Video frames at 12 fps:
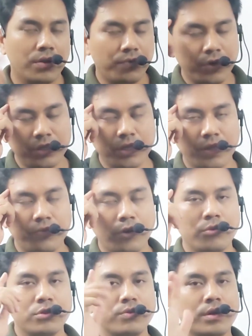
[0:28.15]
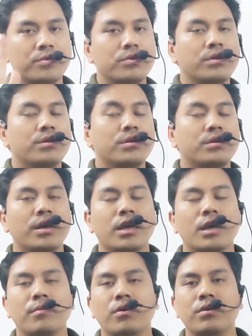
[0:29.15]
first and foremost we have to think
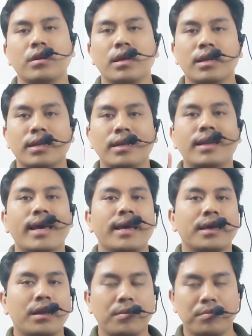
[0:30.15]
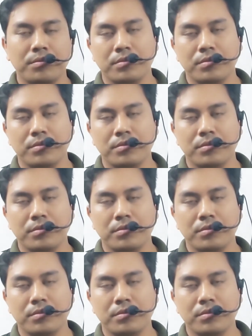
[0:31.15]
about the diagram.